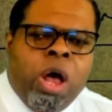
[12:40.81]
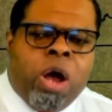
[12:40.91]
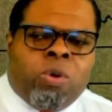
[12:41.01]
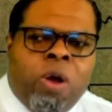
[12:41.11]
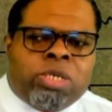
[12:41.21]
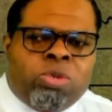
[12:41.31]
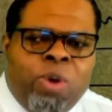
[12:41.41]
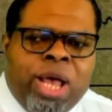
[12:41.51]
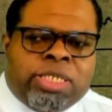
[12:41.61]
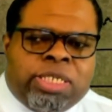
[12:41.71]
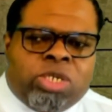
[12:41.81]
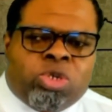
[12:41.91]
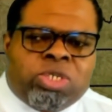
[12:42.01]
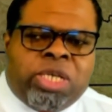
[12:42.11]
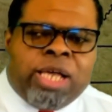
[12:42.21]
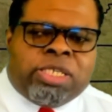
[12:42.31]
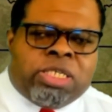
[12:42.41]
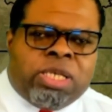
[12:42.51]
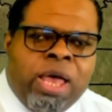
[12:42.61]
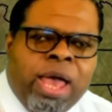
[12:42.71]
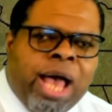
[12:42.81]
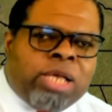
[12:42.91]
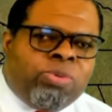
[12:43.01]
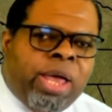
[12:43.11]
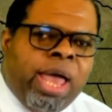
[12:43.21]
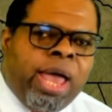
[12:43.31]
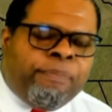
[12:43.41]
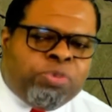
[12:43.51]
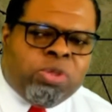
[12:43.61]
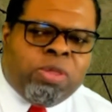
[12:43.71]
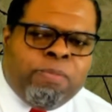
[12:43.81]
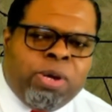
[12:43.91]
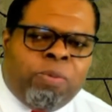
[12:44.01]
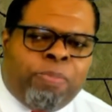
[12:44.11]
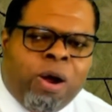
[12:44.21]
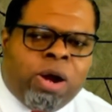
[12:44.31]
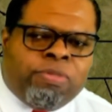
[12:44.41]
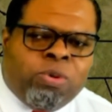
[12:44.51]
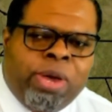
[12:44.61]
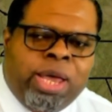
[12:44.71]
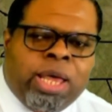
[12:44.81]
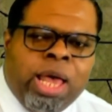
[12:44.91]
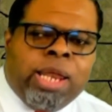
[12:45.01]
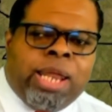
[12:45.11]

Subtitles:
across west central Texas as we head through the middle part of the week,